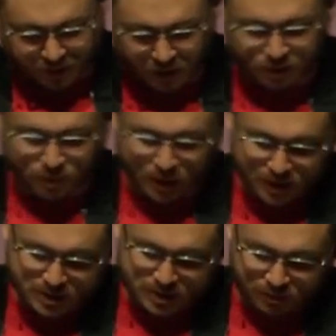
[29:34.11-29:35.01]

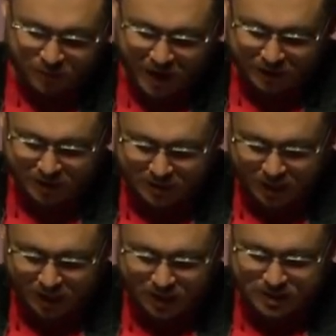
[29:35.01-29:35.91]
otherwise. The fact is
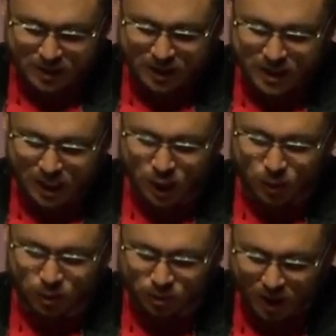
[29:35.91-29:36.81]
that he said that he
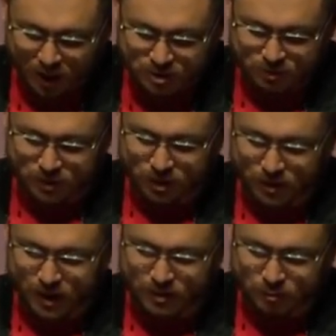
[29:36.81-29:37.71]
would rise from the
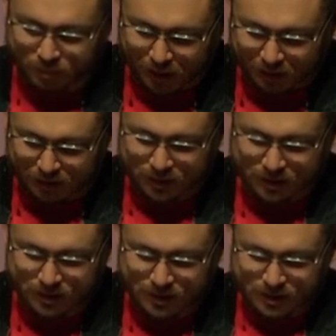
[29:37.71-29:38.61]
grave
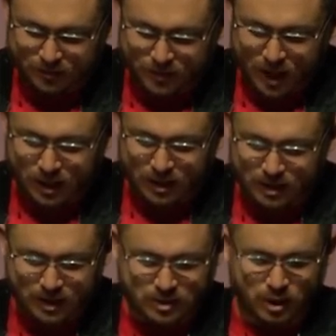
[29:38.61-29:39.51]
bodily, and he
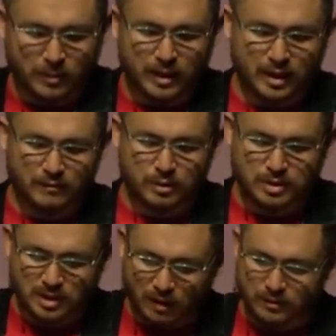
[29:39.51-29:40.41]
did. So I'm going to give you
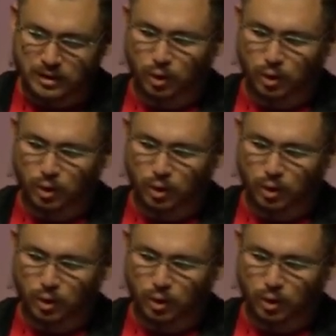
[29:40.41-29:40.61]
7